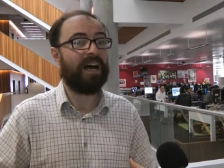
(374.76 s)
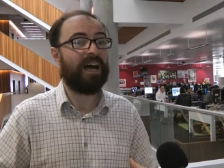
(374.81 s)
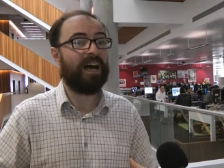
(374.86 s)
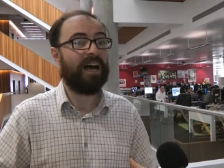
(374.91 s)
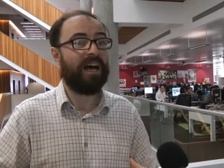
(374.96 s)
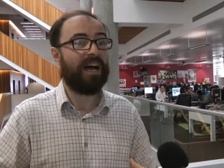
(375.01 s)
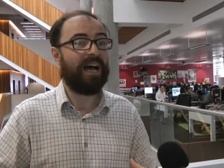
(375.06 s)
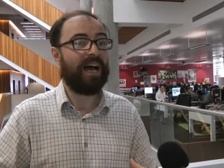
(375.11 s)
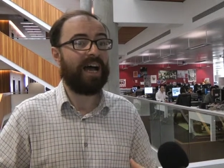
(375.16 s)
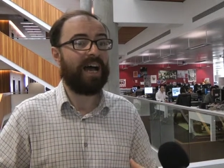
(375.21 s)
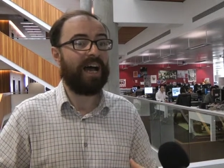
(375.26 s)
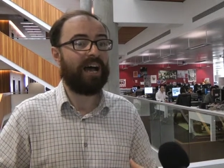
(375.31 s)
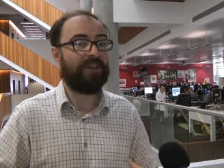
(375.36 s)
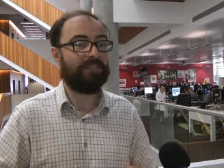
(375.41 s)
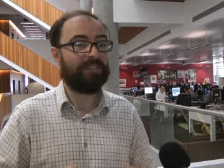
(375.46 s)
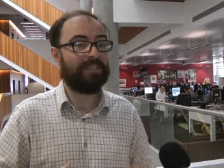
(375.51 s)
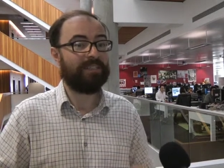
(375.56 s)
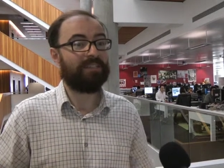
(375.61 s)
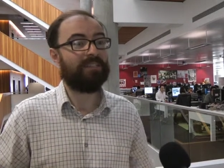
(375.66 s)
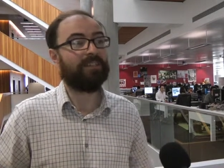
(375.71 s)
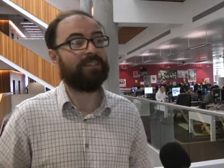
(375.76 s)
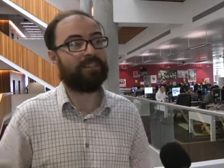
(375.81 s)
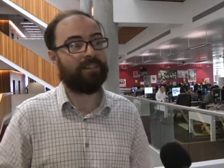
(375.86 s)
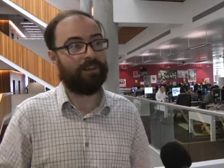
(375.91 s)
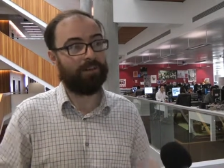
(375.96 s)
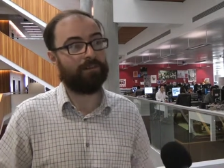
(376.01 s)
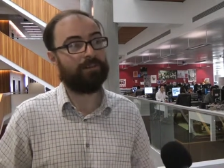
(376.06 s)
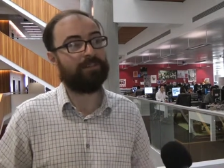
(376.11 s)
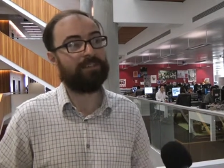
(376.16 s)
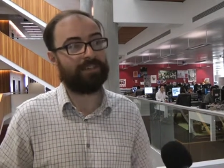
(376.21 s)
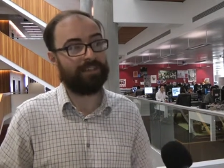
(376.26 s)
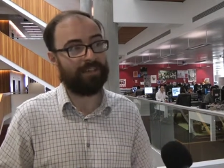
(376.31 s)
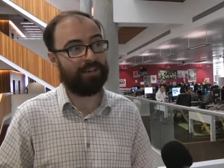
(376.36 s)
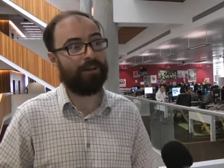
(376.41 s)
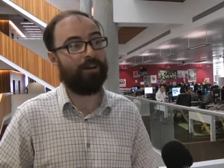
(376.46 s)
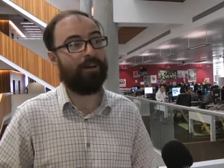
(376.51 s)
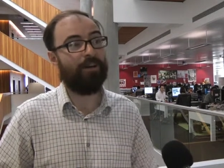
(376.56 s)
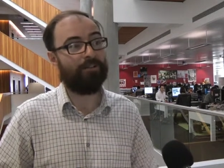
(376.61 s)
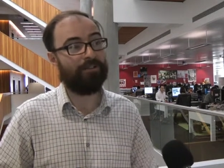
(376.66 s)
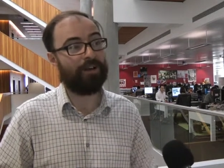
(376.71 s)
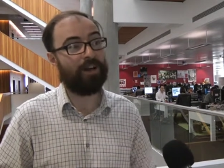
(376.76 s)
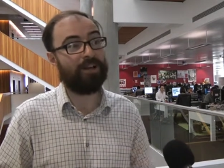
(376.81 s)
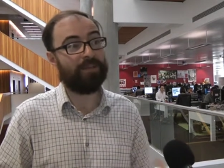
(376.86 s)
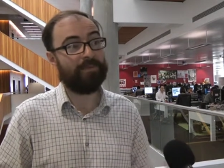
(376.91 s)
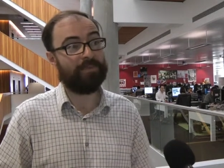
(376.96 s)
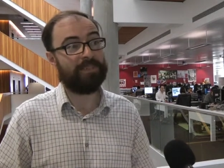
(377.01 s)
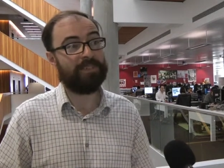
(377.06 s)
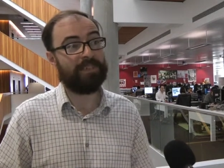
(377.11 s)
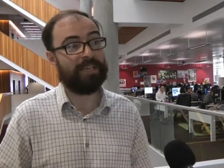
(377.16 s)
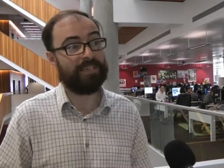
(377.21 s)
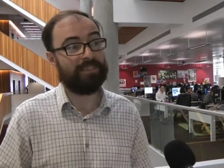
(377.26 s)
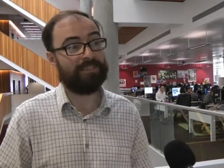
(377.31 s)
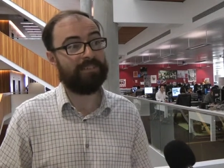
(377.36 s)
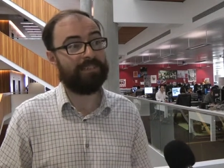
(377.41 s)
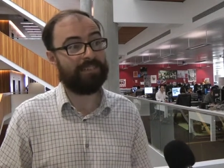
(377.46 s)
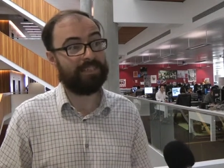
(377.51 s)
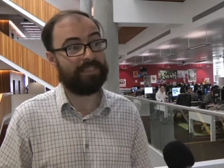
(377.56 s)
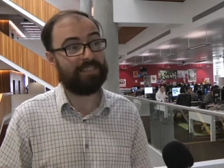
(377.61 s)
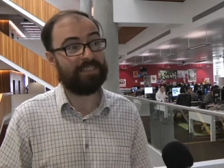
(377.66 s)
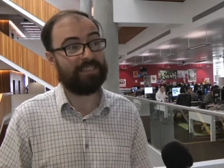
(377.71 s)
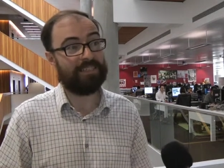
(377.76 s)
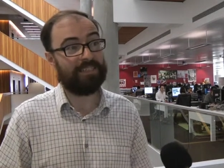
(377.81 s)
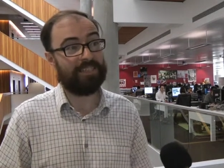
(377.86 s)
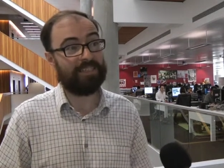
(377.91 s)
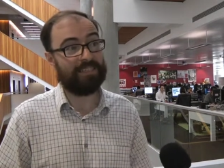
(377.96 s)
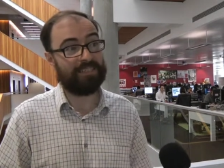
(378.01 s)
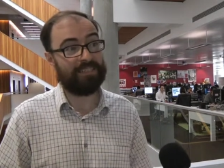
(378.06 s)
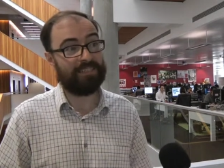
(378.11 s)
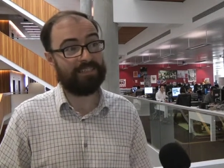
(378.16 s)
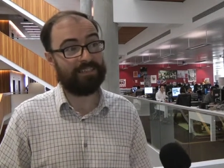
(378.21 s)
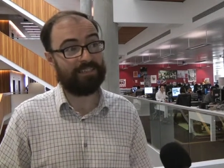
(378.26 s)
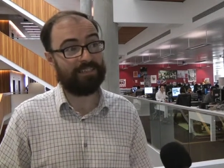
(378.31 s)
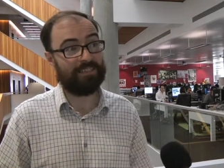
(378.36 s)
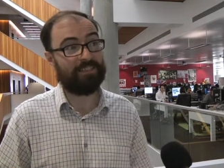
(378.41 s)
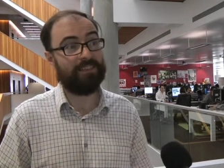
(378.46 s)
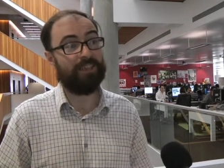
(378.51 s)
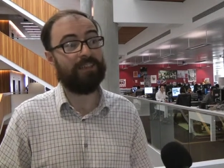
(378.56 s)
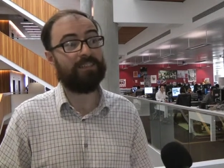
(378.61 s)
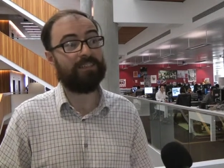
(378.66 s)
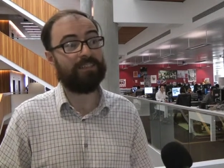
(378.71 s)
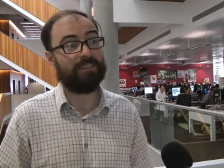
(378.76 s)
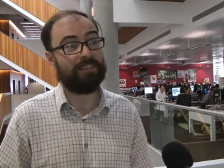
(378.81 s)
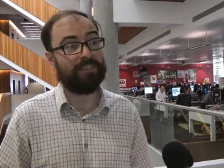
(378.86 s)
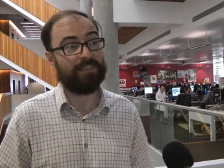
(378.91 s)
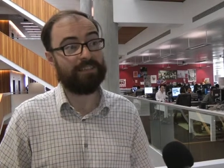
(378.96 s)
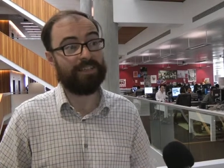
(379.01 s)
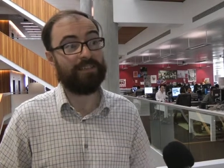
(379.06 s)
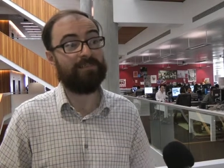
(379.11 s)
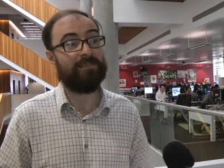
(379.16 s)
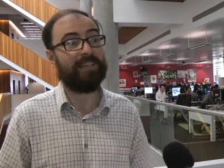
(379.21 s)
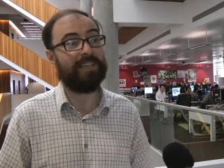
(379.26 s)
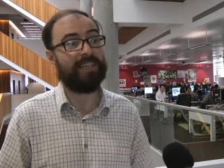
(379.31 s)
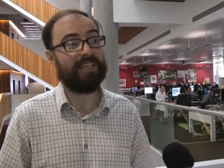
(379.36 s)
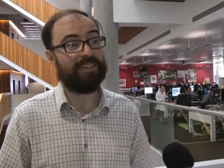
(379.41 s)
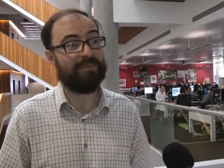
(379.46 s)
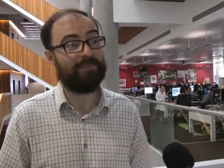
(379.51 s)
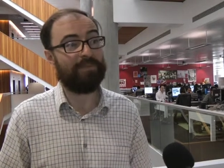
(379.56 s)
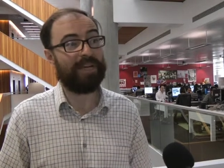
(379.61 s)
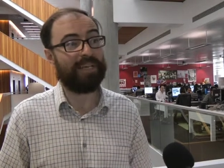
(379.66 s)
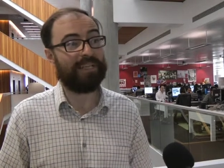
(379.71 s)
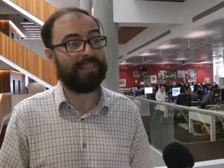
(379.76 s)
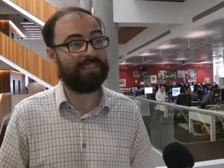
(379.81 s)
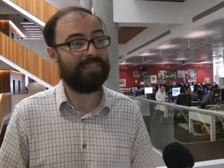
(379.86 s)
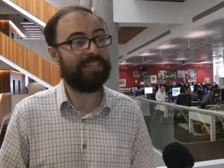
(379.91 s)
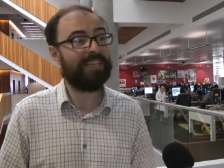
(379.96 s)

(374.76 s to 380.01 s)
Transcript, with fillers: uh, having this sort of culture of open data in the city, there's this sort of notion that generally it can make